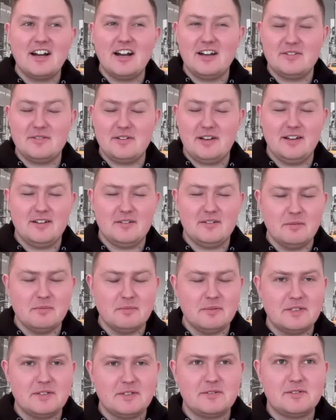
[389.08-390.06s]
I
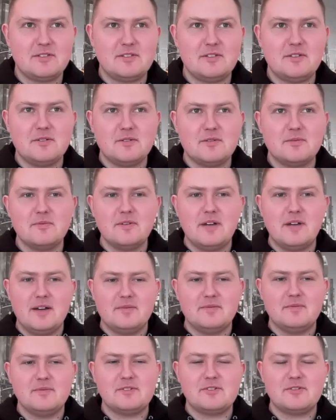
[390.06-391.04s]
remember there was two
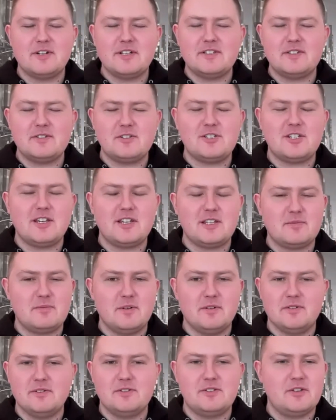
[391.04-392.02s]
trying to do
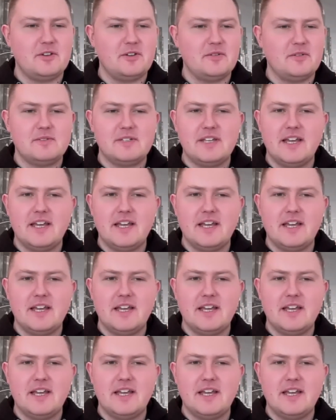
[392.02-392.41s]
Shakespeare on Zoom.